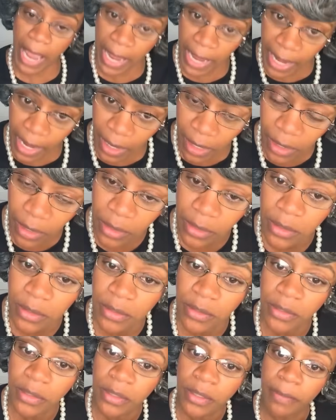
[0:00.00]
nail
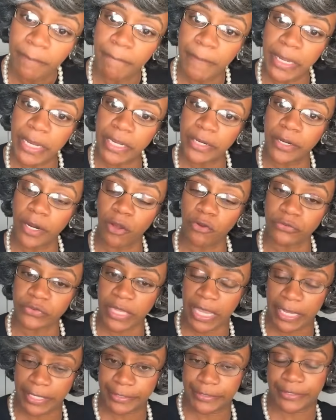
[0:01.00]
mean no
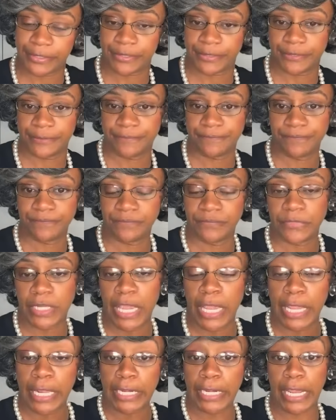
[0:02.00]
thank you.
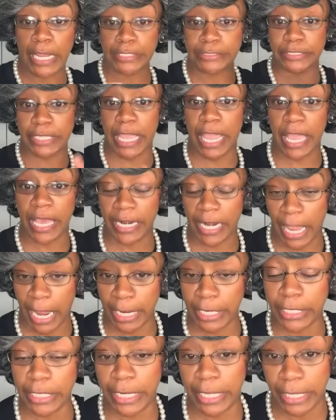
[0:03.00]
That tail
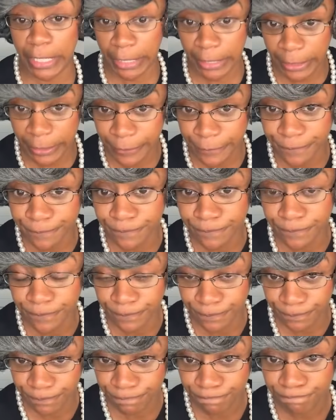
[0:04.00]
ain't clean.
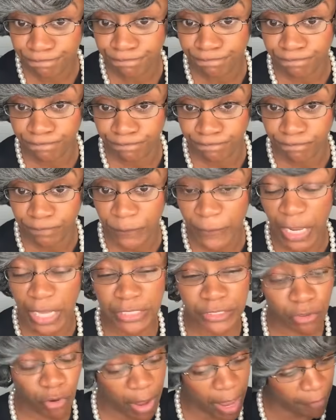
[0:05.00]

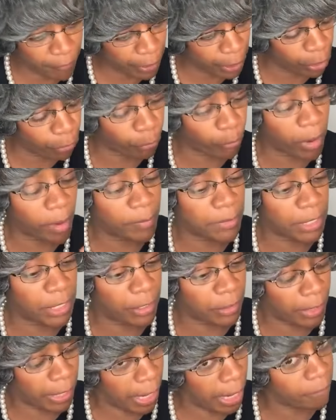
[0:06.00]
It's going to have a little
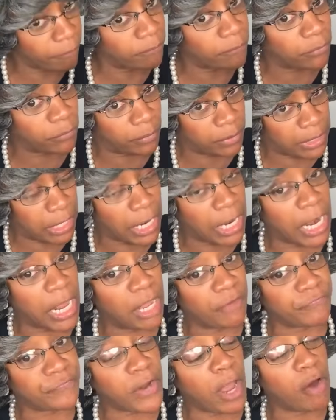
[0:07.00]
remnant of that
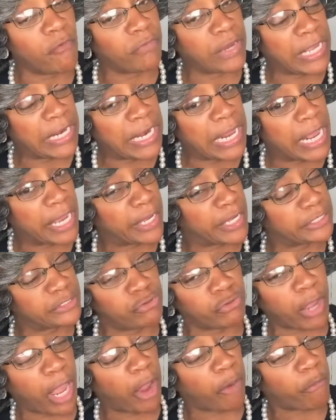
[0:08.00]
left over in there because you